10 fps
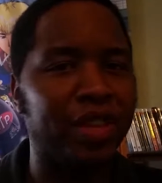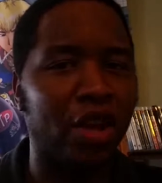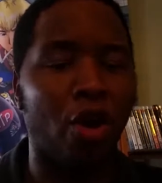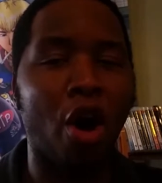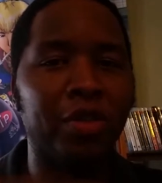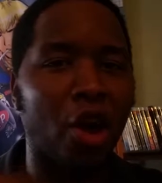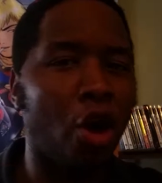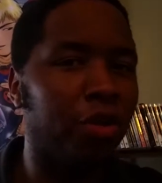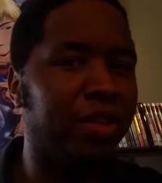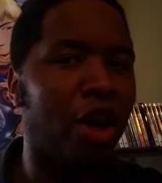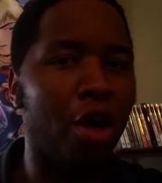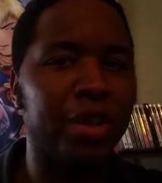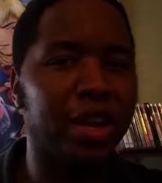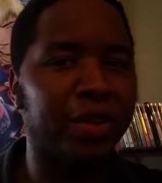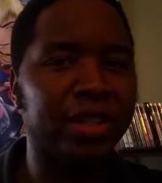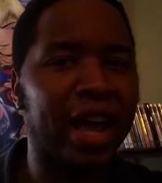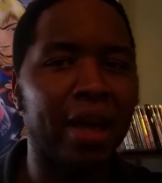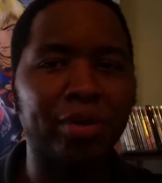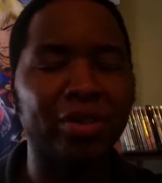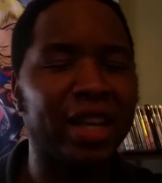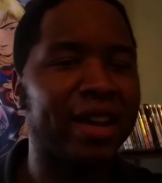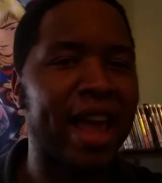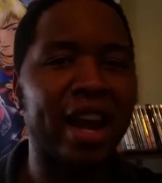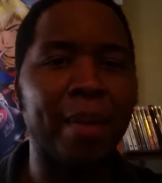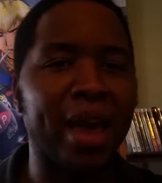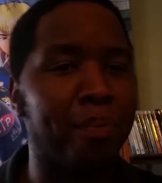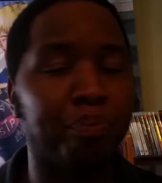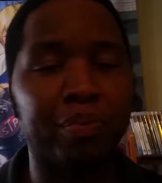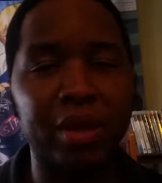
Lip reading: all the different types you see in anime,